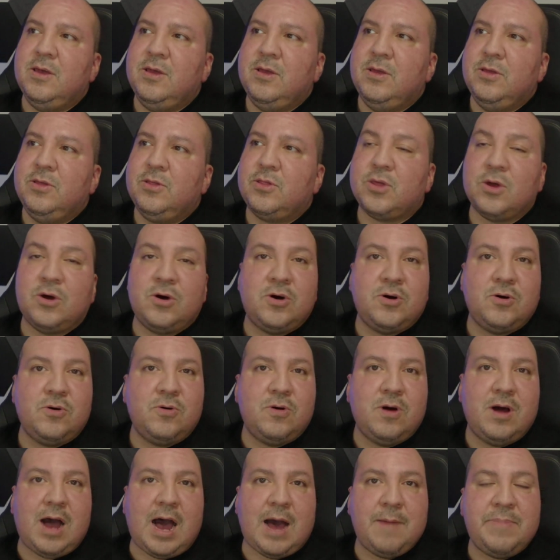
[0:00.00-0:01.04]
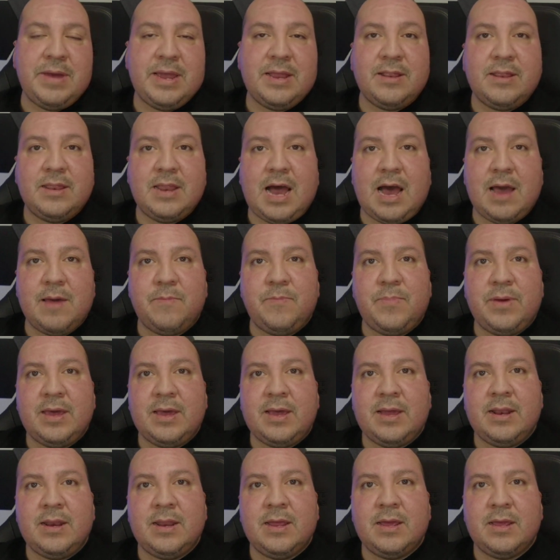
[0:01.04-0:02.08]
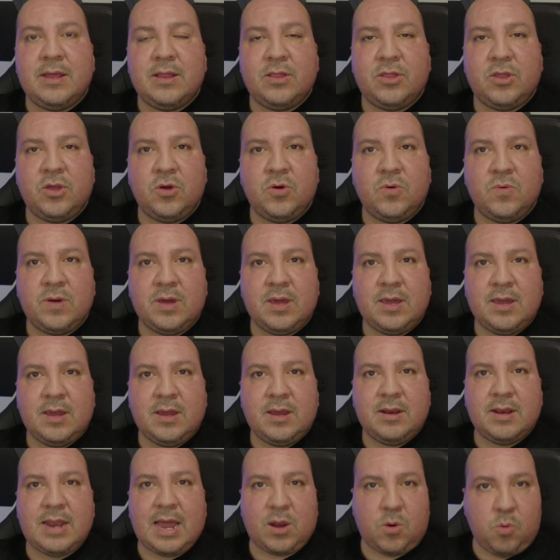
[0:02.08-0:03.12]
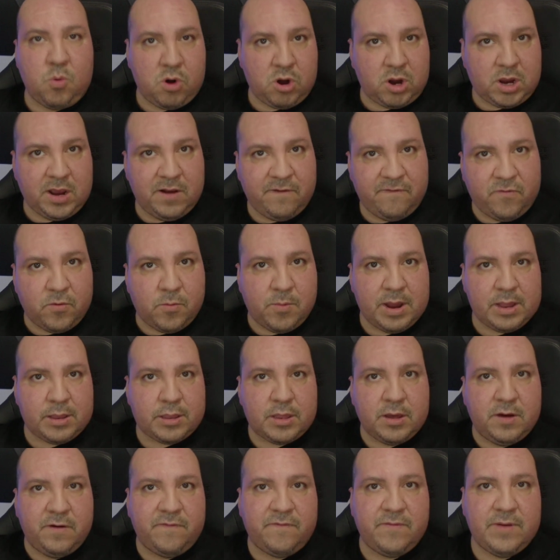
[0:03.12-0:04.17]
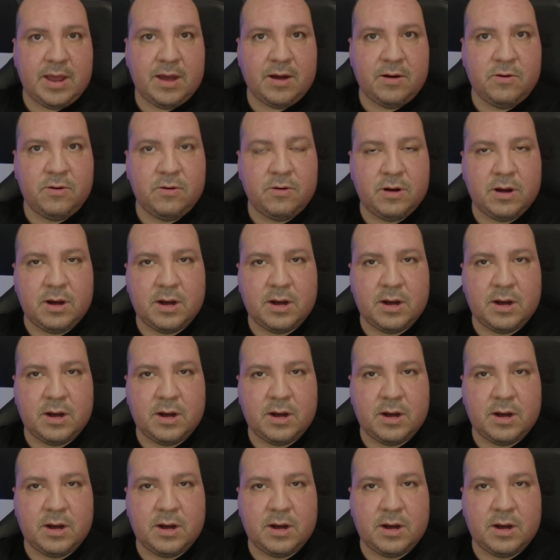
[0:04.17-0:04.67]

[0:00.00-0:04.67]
So I've been doing like working for myself now.